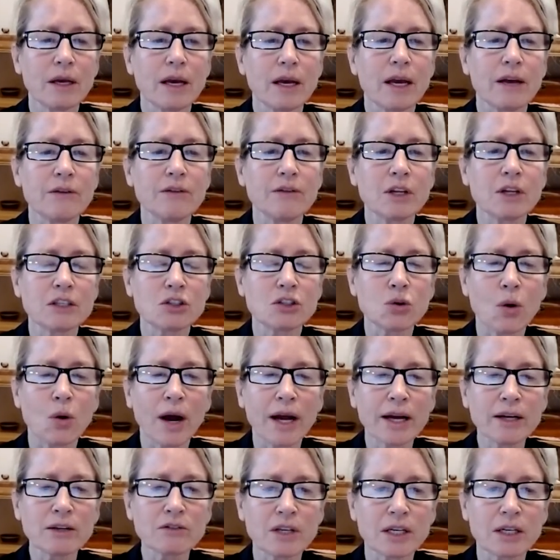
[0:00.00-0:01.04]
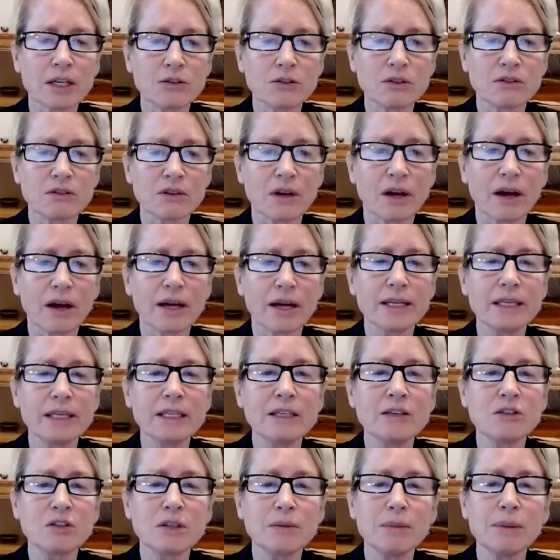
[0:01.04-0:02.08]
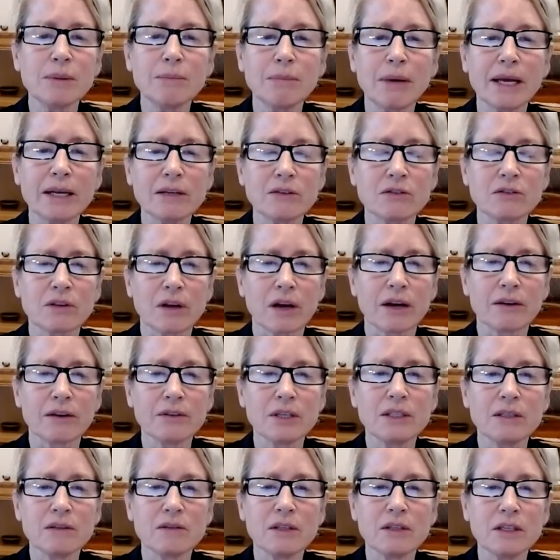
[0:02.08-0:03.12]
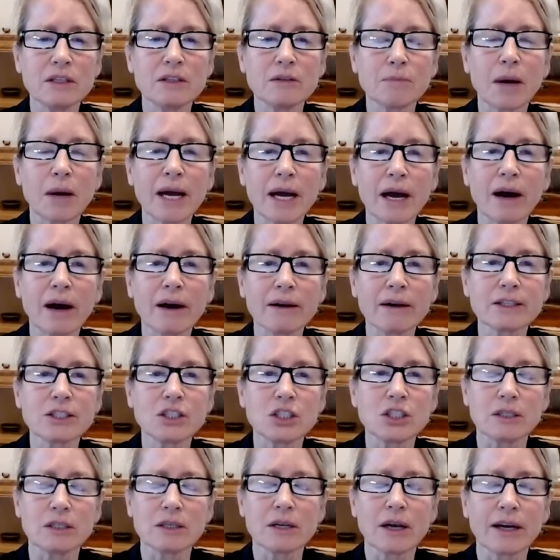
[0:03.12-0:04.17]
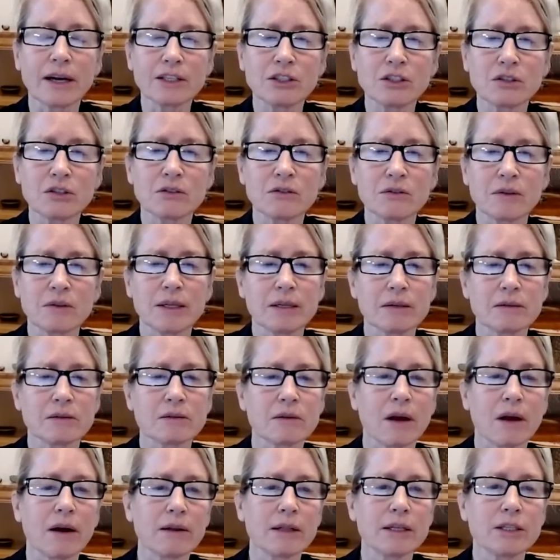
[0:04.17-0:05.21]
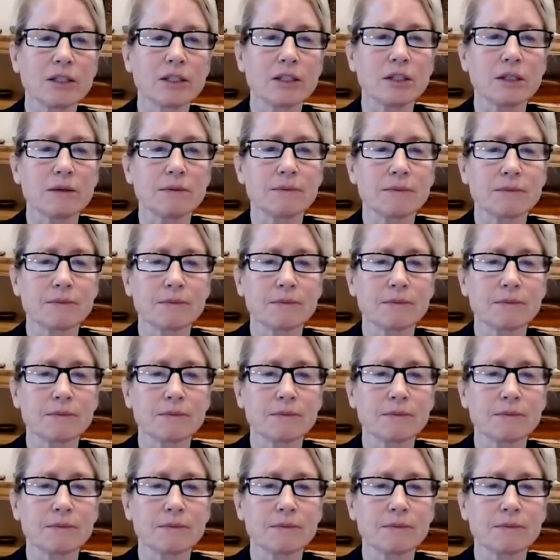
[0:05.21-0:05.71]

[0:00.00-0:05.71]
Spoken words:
And the trials that are designed needs to be based on the disease biology, not just the histology.